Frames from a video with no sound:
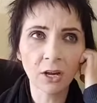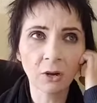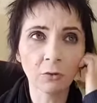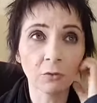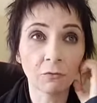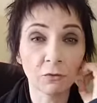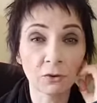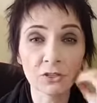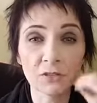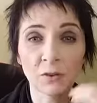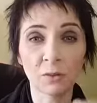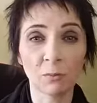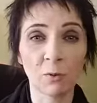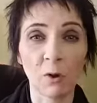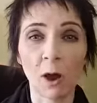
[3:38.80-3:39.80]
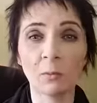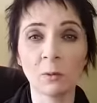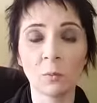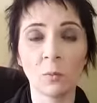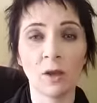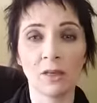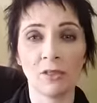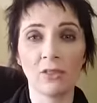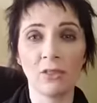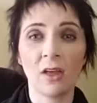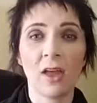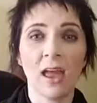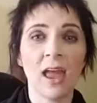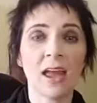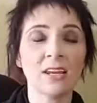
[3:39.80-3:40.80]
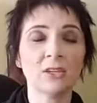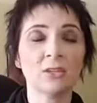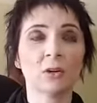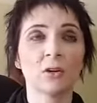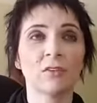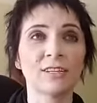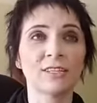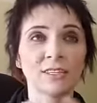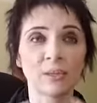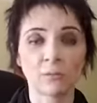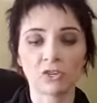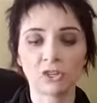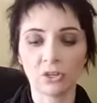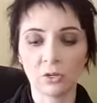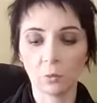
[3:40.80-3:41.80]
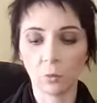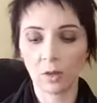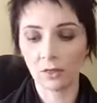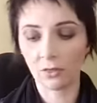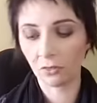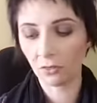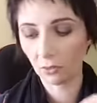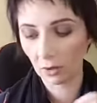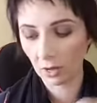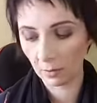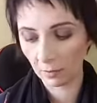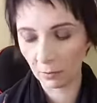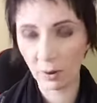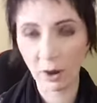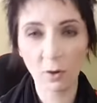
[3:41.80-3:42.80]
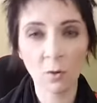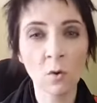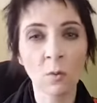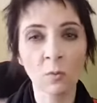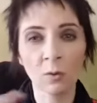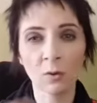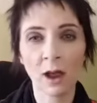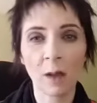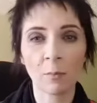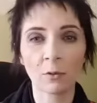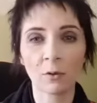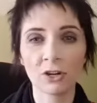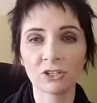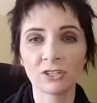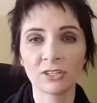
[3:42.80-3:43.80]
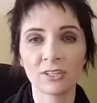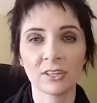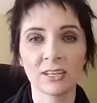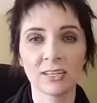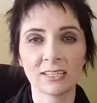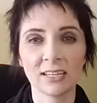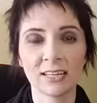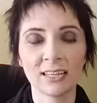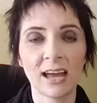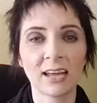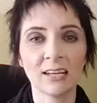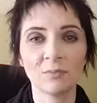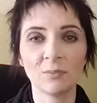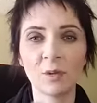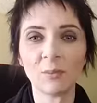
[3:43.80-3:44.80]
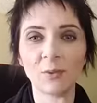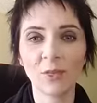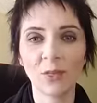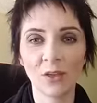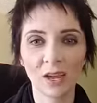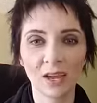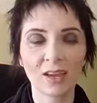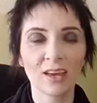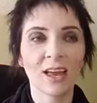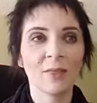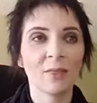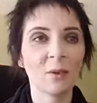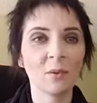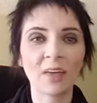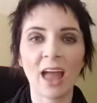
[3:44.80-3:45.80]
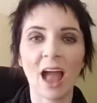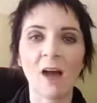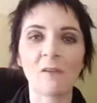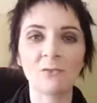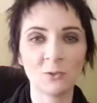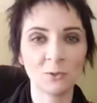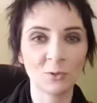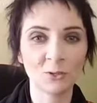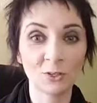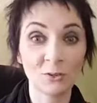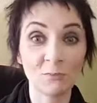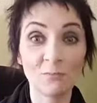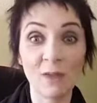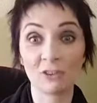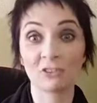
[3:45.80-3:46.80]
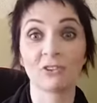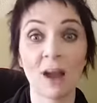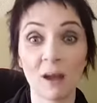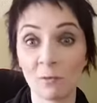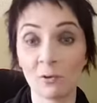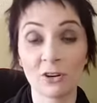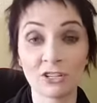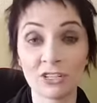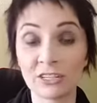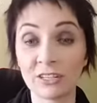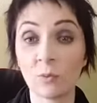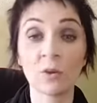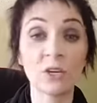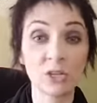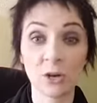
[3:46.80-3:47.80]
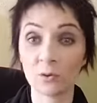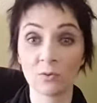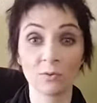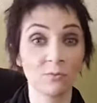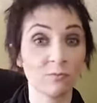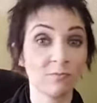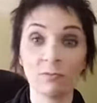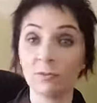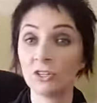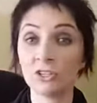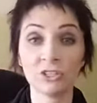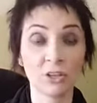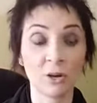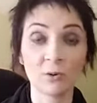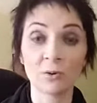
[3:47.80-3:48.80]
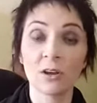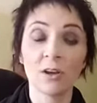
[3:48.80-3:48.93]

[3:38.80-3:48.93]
first of all, the problem with any sort of assumption with the paranormal or apparitions and things like that is people think that we have tools to measure apparitions, and we don't. We just don't.